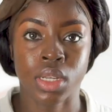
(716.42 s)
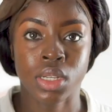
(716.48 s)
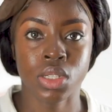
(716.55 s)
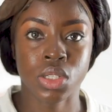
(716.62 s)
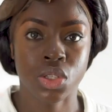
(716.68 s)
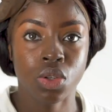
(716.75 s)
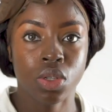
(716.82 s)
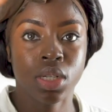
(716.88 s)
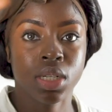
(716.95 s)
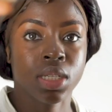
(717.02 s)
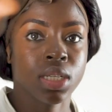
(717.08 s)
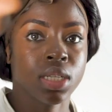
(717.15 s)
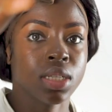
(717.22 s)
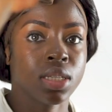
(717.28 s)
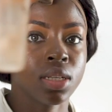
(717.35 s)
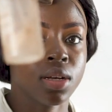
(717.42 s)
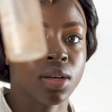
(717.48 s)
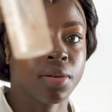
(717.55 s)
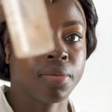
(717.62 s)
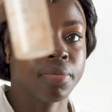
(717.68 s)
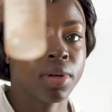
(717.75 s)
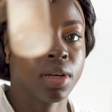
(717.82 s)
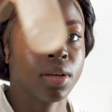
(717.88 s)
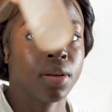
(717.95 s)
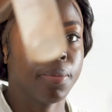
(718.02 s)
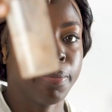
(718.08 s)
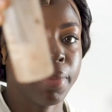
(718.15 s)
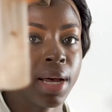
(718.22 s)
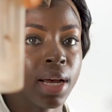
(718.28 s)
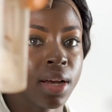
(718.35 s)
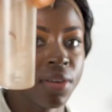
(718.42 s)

So this is MAC